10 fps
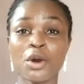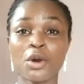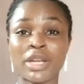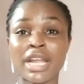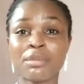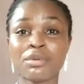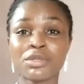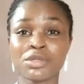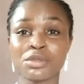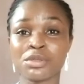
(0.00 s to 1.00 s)
unable
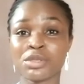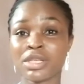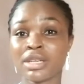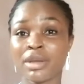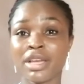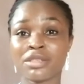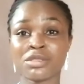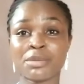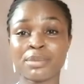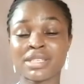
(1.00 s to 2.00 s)
to exude
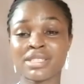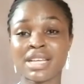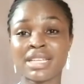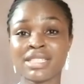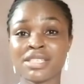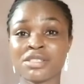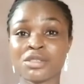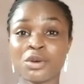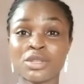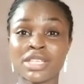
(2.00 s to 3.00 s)
the personalities
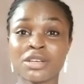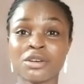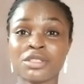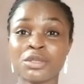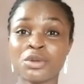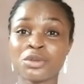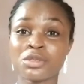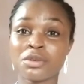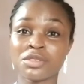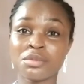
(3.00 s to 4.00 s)
or take on the looks
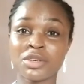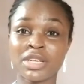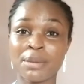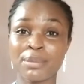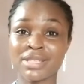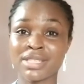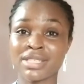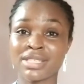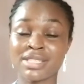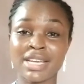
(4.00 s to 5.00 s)
of some other
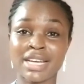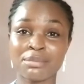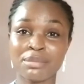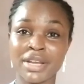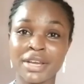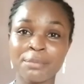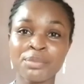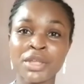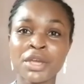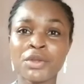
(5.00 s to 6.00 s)
persons they admire.
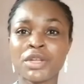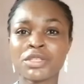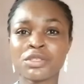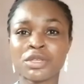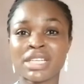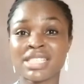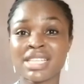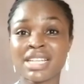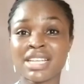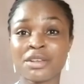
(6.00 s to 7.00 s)
You need to
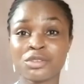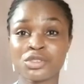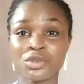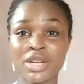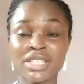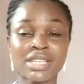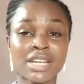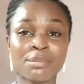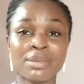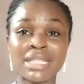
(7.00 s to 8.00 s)
understand that your strengths and
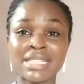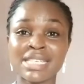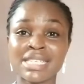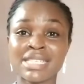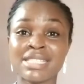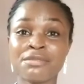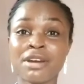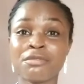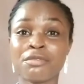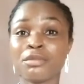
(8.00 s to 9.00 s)
abilities
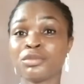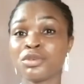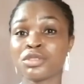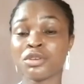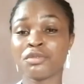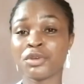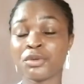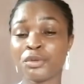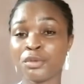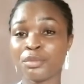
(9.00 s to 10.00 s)
differ from those of your
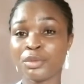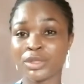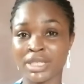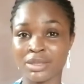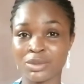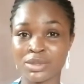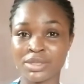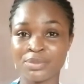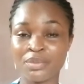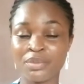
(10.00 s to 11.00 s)
role models.